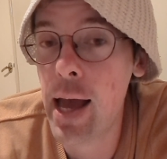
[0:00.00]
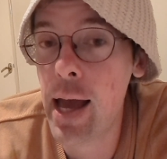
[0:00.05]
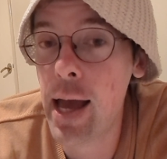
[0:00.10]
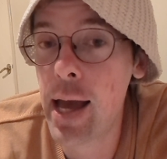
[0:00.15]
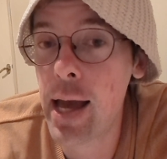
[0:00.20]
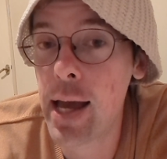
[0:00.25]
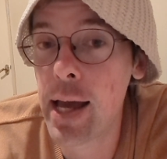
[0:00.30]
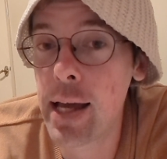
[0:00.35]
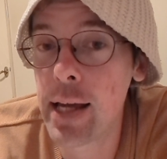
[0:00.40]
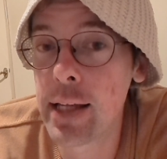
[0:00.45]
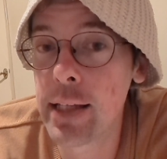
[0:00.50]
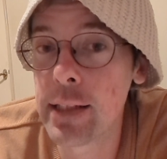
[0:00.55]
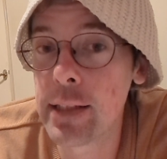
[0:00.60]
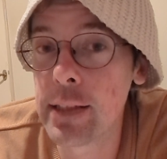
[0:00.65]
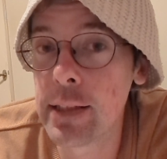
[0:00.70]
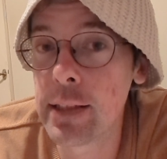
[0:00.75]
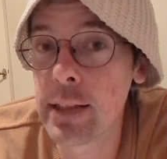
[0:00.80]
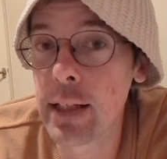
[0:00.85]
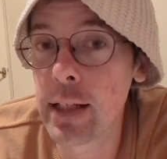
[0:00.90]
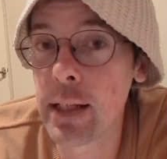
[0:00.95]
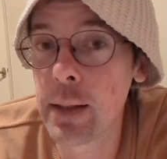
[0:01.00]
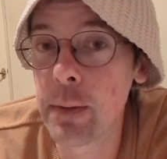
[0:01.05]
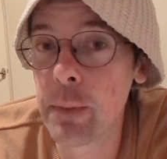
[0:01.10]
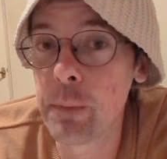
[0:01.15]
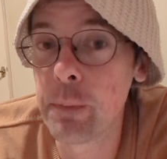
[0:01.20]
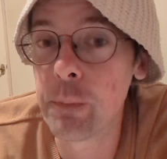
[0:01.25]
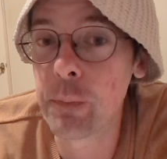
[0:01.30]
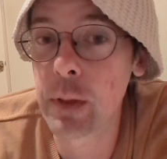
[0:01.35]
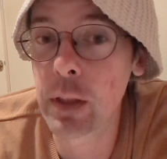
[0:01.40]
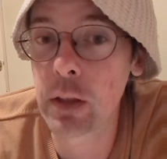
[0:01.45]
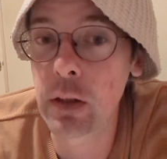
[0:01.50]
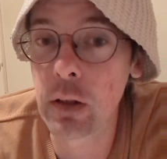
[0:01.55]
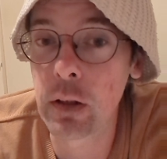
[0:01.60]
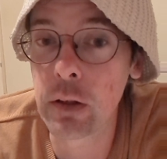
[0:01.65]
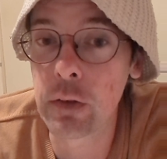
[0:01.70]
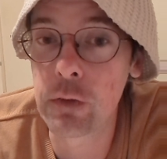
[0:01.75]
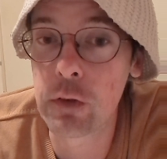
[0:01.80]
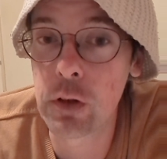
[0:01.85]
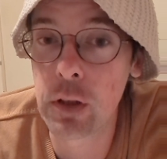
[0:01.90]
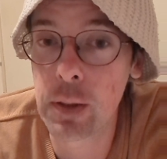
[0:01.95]
And um, the
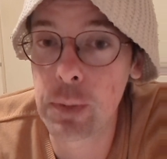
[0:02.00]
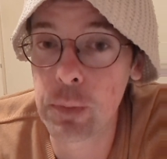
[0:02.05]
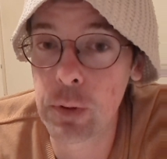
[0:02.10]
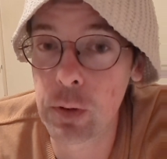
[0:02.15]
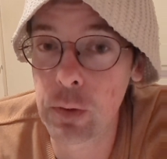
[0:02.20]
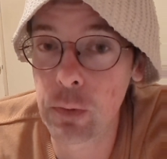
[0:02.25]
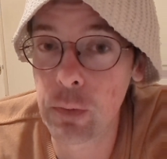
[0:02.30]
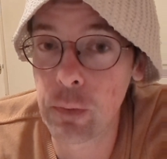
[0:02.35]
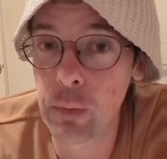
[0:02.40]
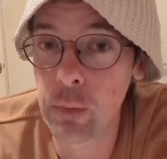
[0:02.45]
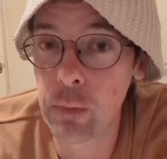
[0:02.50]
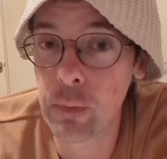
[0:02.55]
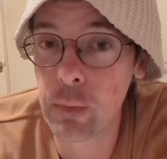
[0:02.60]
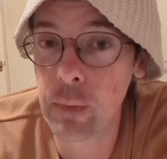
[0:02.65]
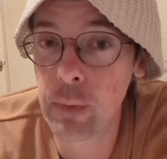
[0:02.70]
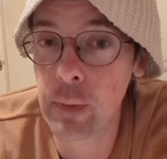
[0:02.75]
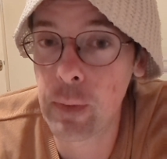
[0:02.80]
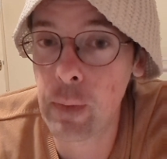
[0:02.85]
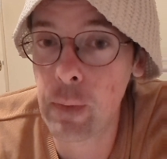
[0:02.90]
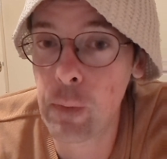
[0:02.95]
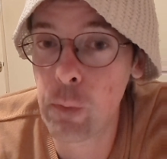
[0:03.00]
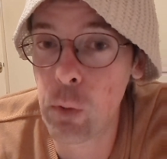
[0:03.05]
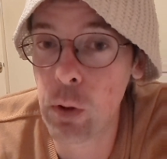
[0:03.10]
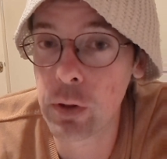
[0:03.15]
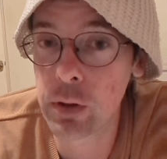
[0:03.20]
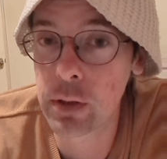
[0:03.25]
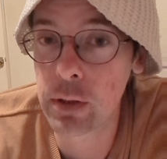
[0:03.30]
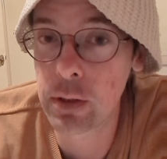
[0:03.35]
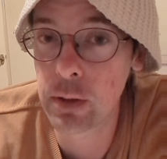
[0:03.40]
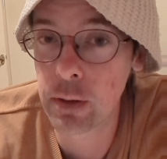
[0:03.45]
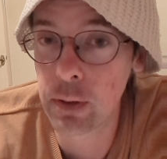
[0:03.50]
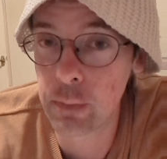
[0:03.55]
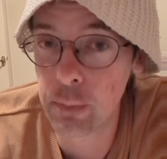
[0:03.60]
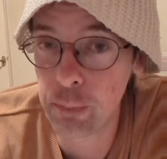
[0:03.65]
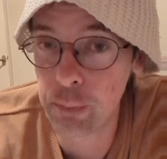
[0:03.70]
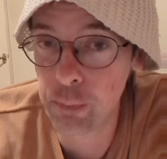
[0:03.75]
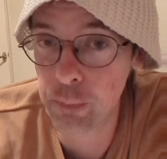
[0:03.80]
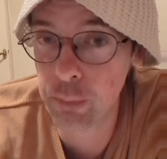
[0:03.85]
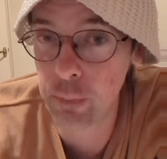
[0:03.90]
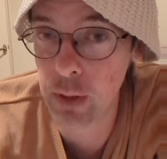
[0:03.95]
God of Dreams wants to
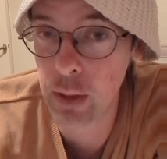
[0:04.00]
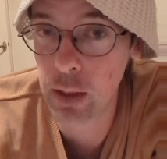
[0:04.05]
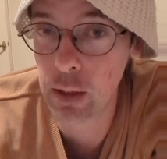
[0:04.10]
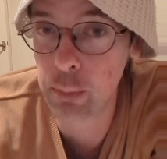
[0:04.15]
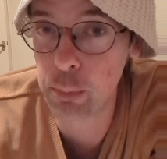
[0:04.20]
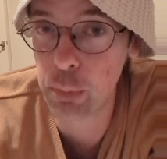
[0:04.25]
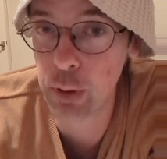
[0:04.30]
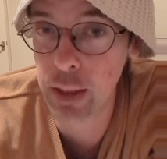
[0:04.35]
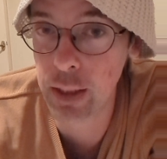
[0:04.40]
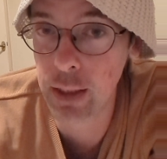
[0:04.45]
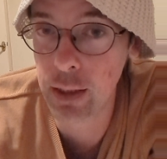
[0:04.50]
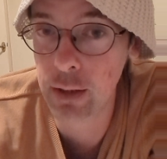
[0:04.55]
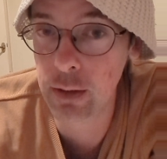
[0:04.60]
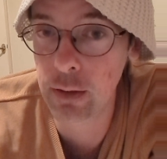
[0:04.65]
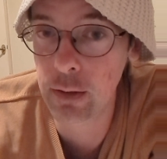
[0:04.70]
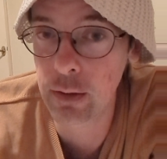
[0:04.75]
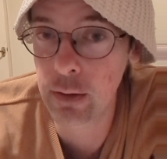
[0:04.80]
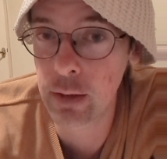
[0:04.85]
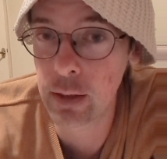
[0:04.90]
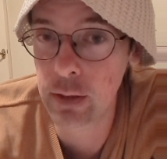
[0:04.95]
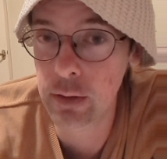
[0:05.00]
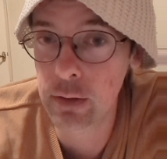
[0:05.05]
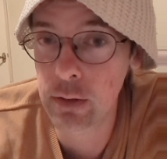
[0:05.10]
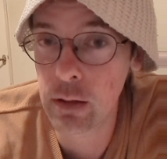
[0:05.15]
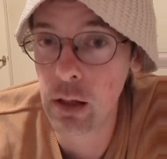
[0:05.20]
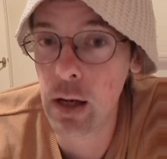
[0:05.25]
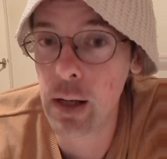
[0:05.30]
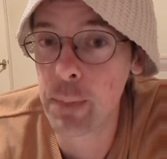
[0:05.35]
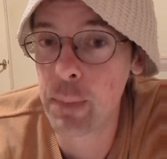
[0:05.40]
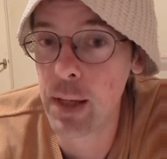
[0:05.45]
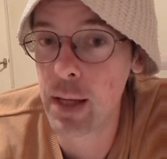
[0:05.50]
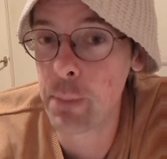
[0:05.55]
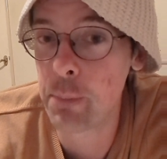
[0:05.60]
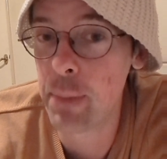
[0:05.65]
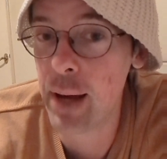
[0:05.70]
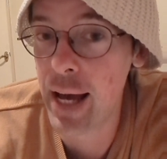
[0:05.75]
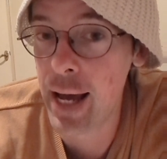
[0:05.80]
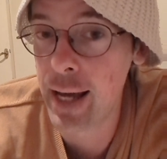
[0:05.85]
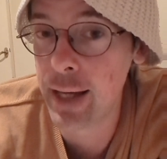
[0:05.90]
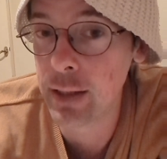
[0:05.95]
uh, bring this nightmare
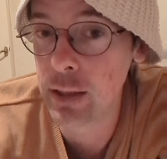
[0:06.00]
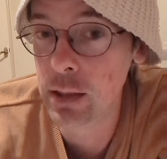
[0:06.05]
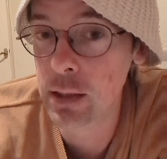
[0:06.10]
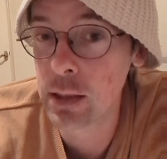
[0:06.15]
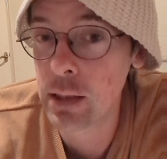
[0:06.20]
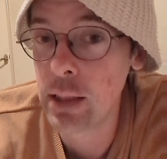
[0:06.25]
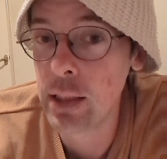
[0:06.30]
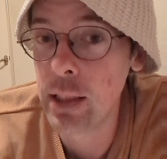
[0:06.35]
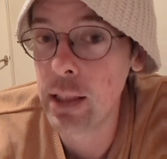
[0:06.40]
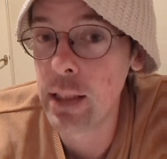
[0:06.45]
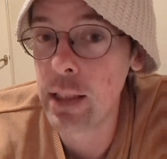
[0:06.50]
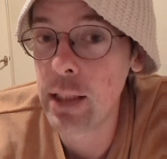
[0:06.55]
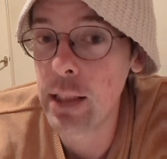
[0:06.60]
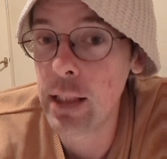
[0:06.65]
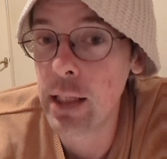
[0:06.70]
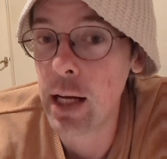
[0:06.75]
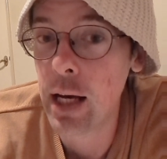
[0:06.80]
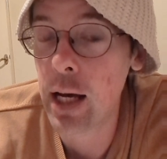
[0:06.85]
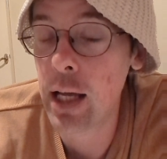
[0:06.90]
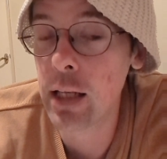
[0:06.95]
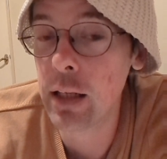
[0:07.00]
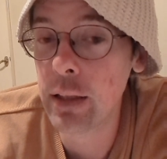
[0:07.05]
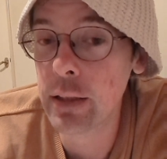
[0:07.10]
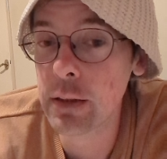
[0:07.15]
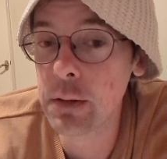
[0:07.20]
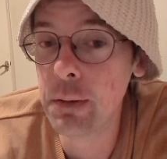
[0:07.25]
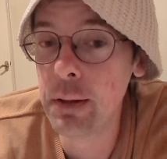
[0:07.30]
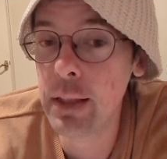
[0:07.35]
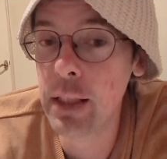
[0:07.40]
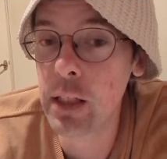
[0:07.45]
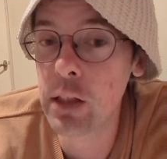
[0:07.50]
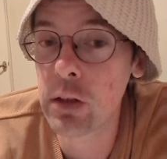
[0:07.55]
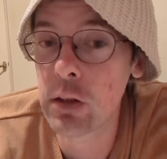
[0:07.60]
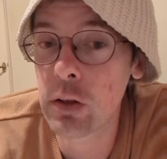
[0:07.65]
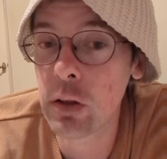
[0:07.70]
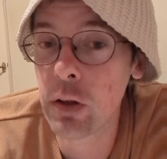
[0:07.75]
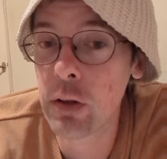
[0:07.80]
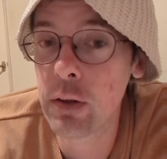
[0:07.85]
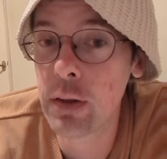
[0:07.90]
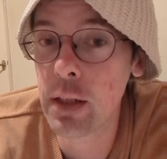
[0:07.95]
back. I like the way they
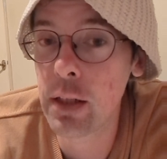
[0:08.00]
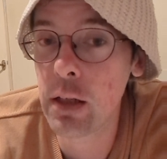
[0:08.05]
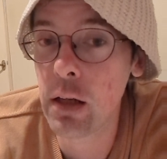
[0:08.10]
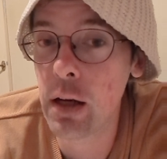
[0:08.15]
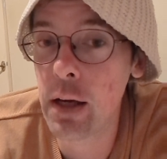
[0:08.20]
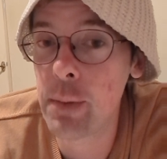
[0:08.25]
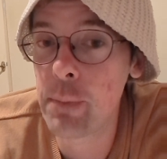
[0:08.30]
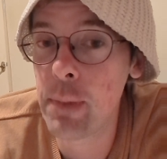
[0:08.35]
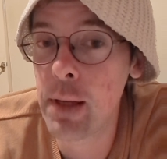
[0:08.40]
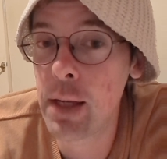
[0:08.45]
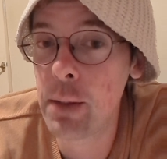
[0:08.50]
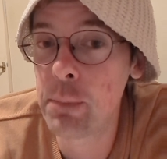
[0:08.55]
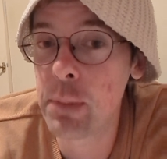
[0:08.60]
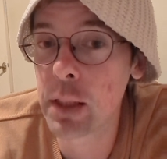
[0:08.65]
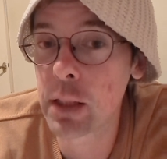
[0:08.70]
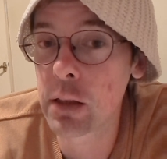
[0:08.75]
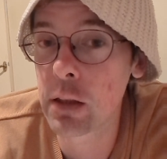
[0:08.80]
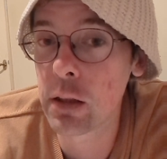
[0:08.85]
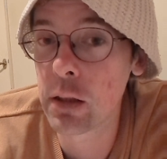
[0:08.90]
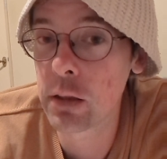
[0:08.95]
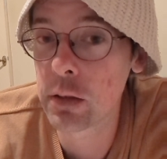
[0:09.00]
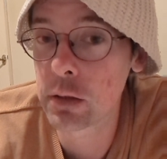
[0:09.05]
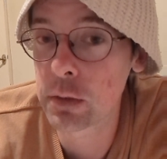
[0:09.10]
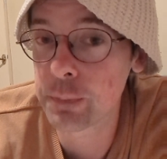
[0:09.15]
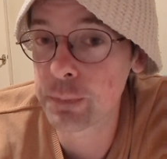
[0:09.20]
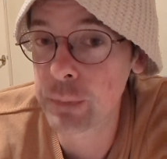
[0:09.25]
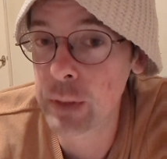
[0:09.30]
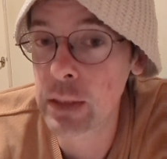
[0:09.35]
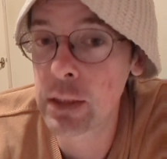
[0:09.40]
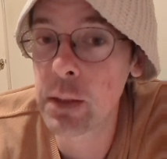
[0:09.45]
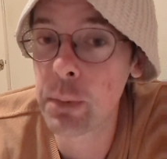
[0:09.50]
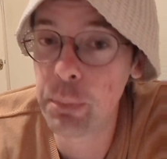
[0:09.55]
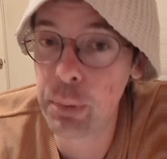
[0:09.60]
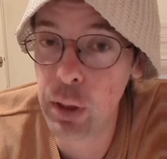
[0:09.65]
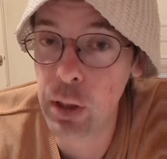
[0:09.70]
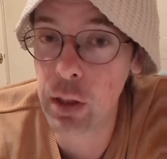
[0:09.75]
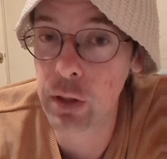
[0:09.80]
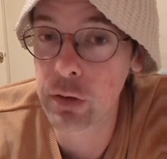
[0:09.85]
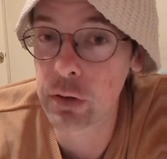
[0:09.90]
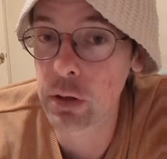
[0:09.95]
show the nightmare because it's a
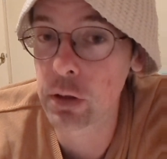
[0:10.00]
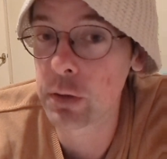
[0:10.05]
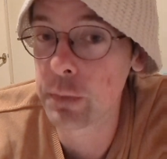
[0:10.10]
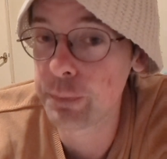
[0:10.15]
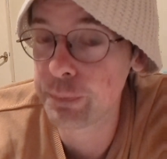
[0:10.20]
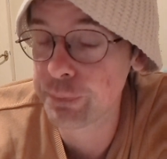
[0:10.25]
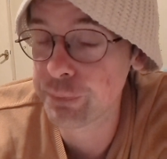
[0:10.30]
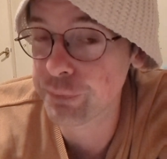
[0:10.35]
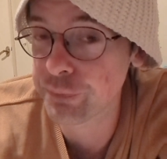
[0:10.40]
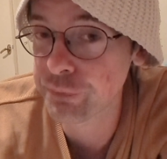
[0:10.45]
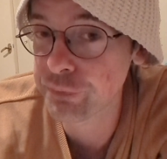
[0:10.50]
person.